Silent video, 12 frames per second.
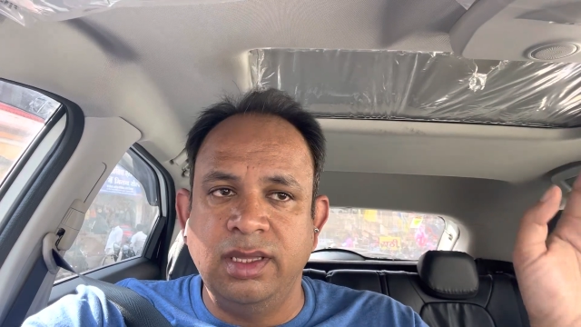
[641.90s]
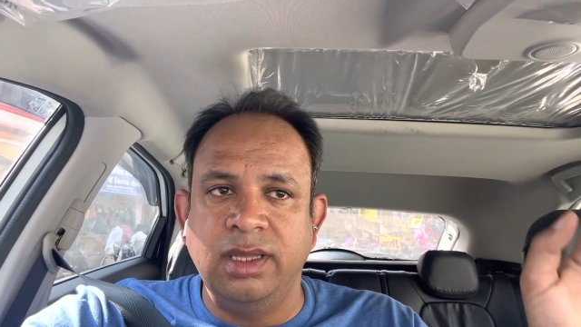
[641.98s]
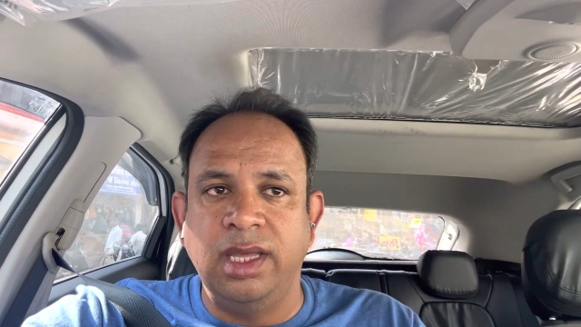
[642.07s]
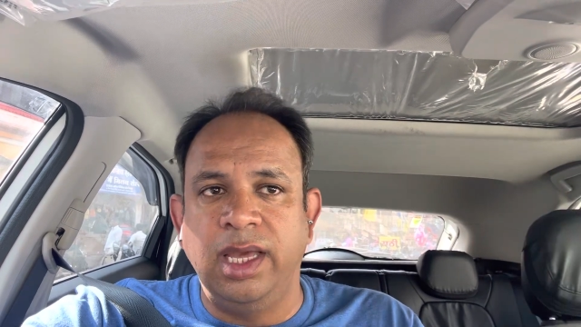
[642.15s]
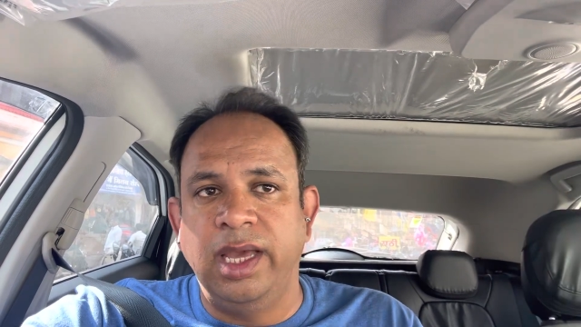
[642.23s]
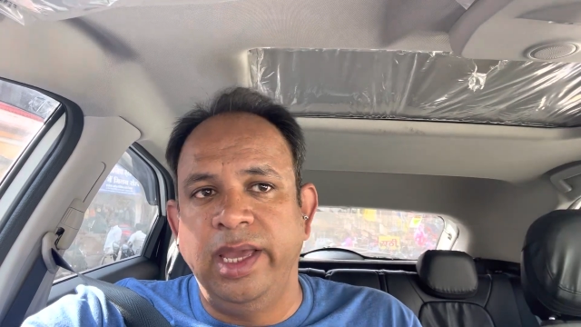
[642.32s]

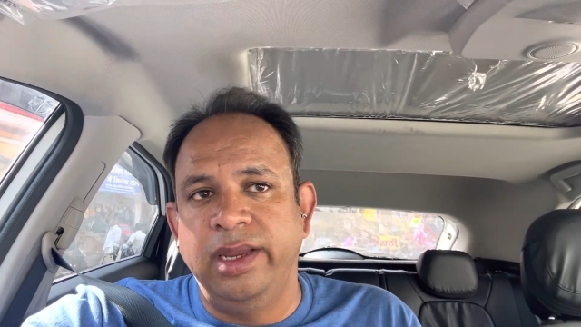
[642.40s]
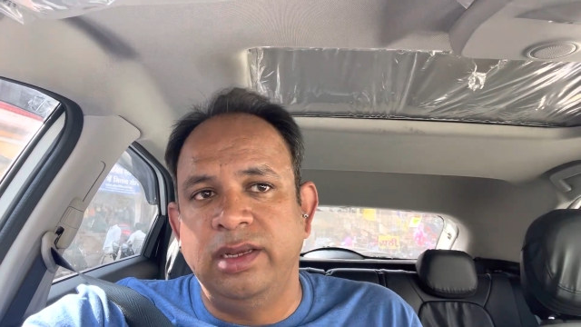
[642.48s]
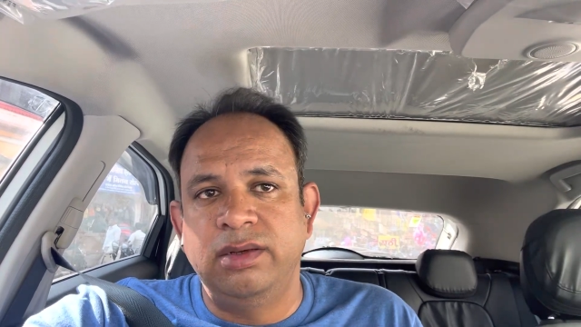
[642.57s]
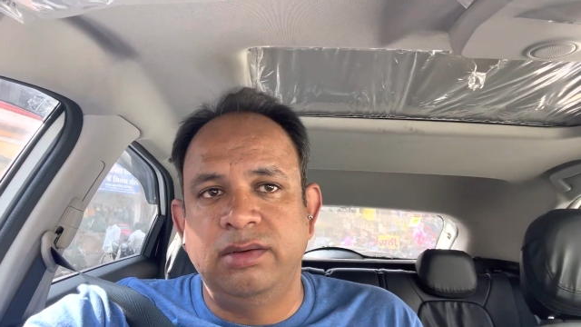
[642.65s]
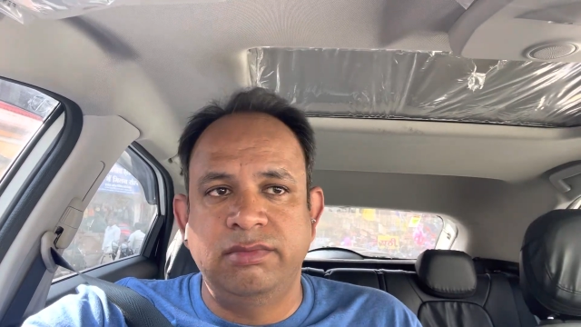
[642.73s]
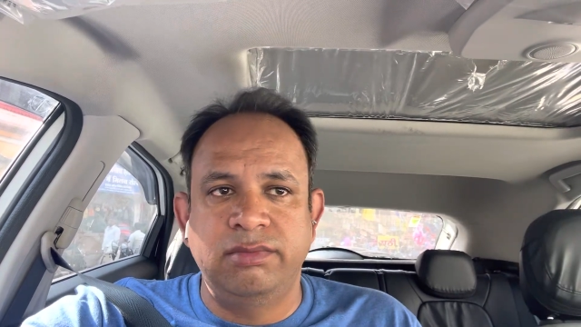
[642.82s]
I
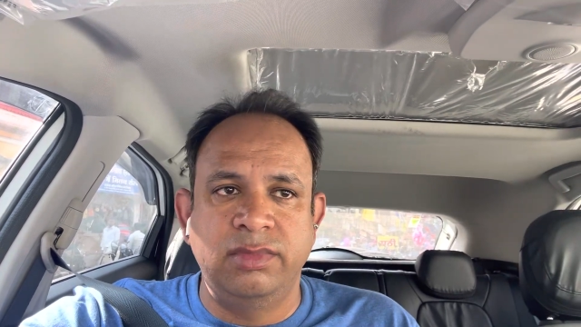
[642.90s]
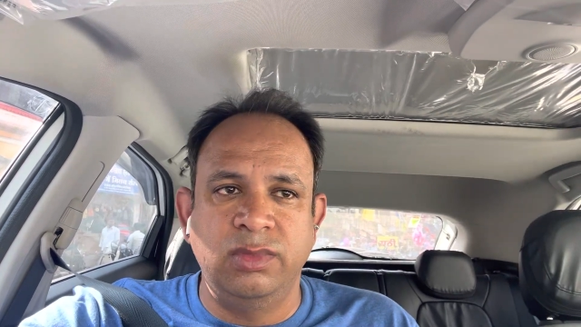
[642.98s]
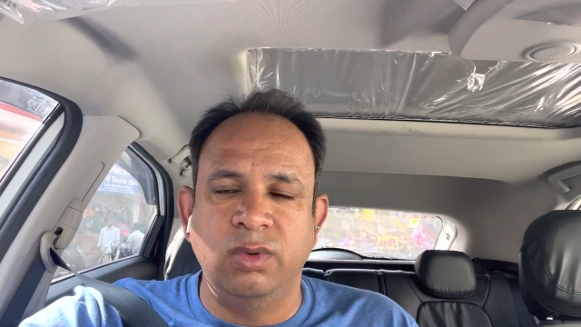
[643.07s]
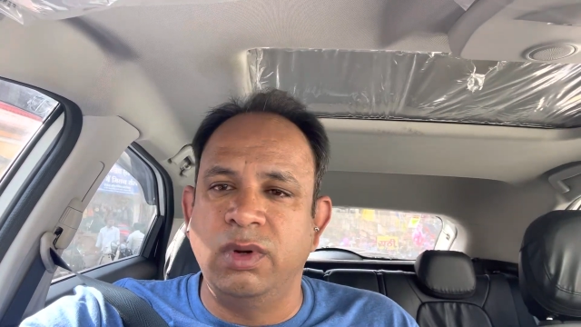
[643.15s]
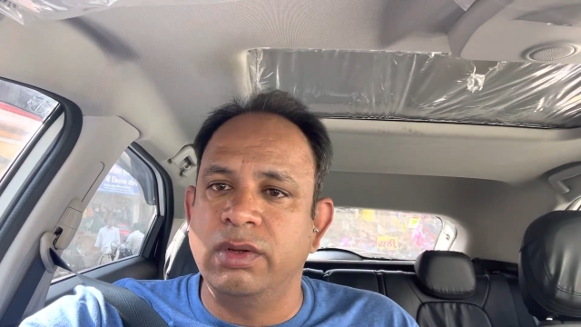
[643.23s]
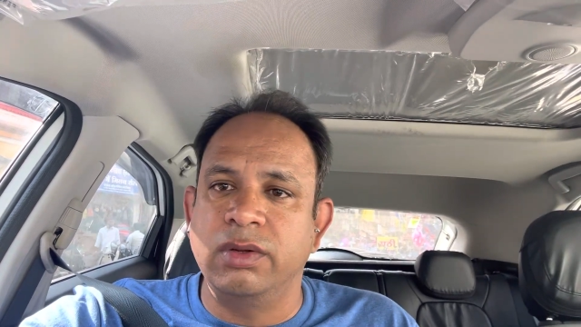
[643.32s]

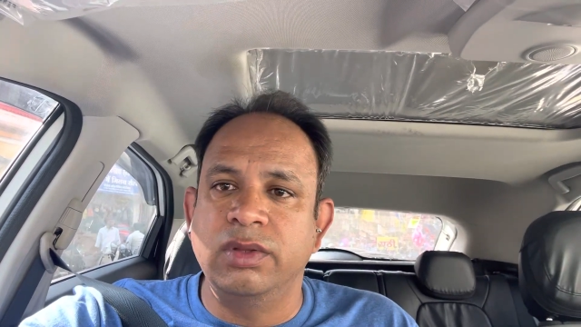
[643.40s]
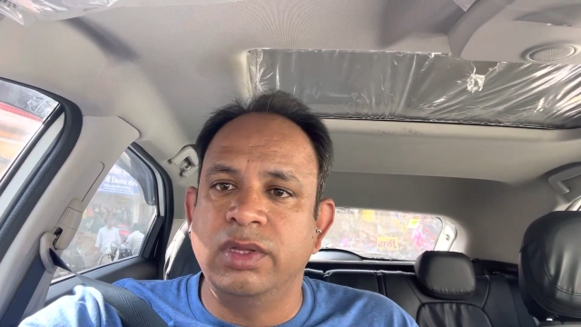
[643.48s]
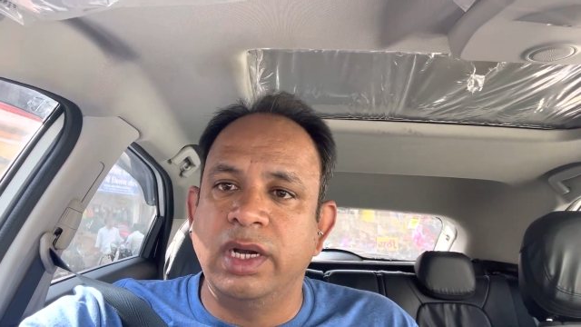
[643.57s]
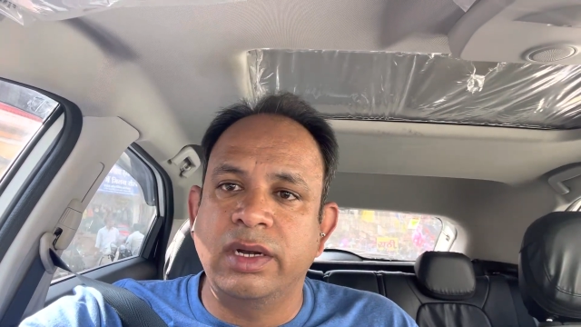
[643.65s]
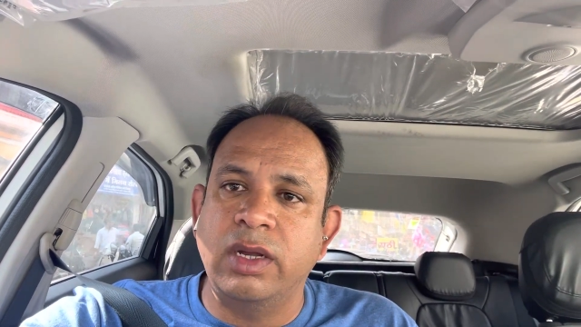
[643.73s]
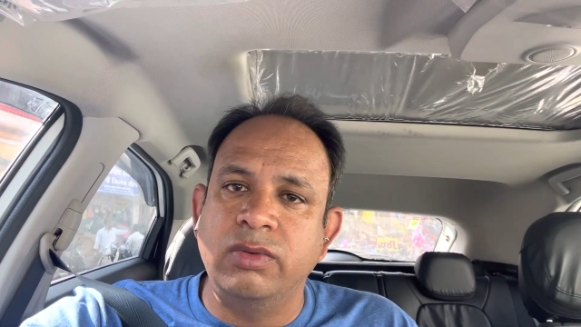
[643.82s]
don't want to go
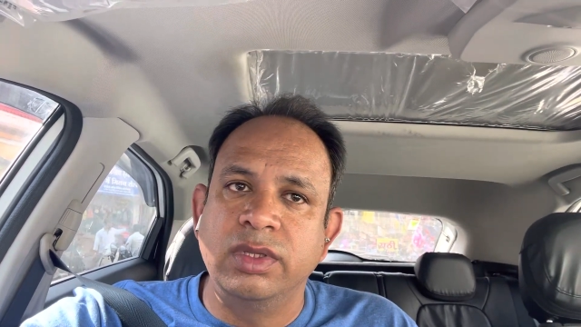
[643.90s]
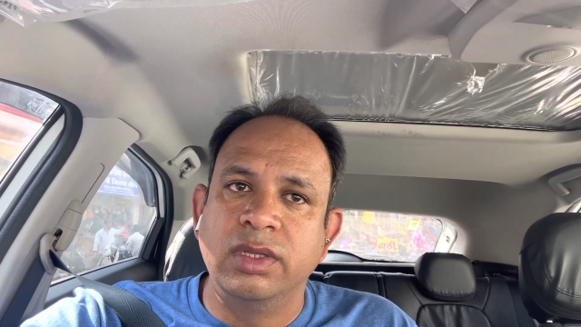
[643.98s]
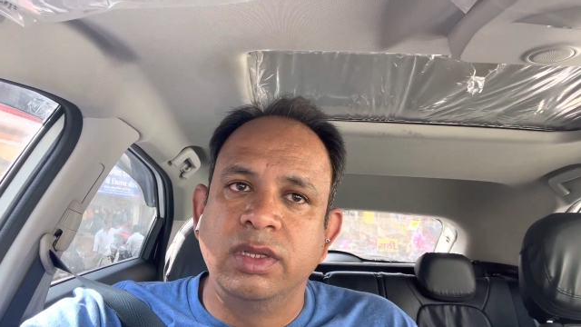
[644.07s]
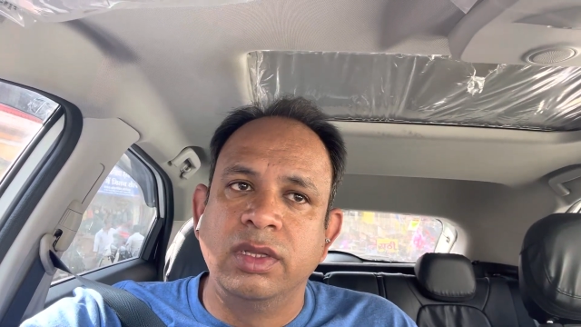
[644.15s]
that route.